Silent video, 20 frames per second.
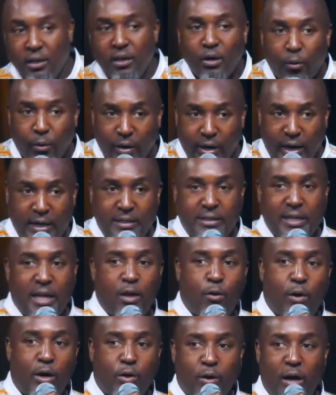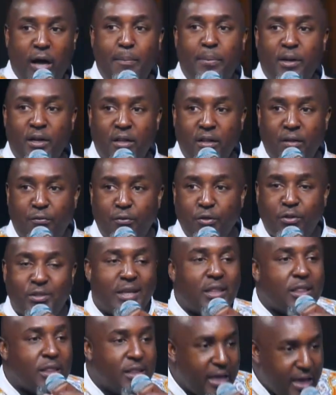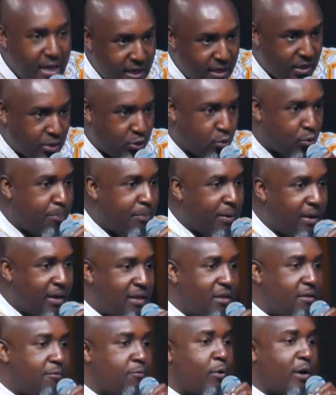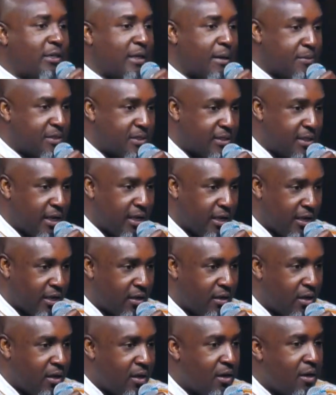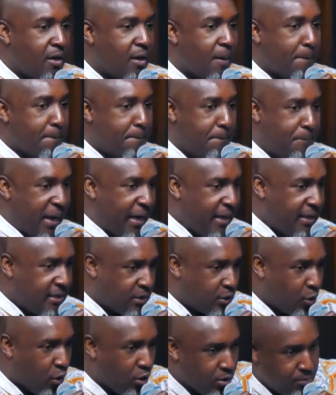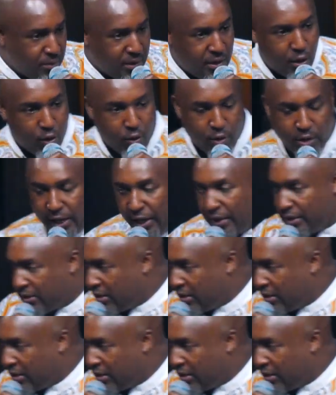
When I tell you what will happen in the future, then you believe what I'm saying based on me locating